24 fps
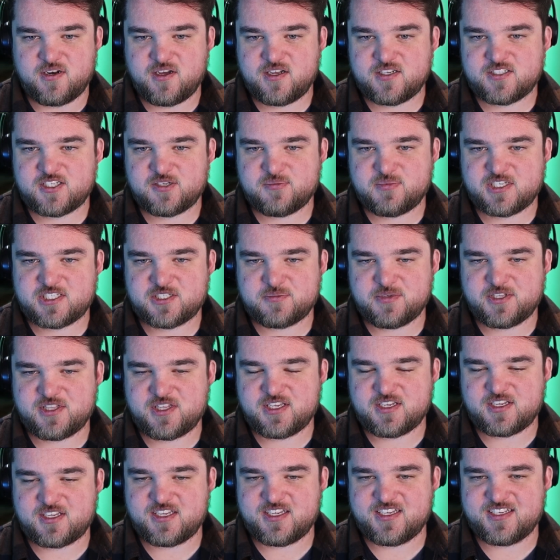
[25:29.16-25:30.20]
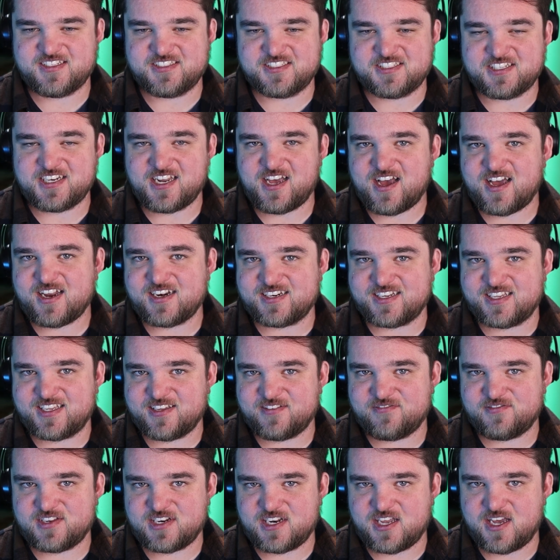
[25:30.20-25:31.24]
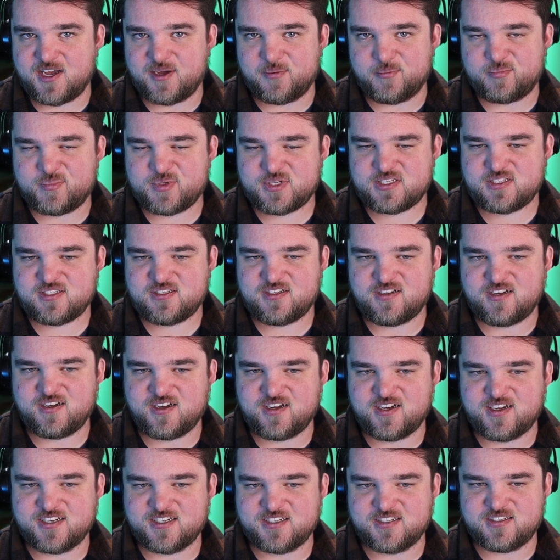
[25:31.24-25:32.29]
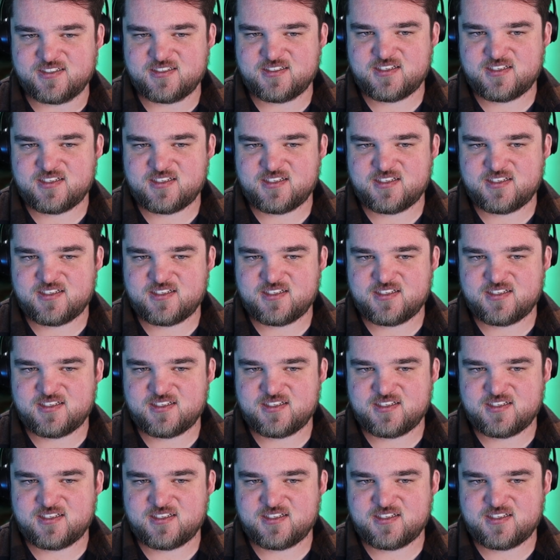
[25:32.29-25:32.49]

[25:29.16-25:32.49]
it also makes me think he has not given up on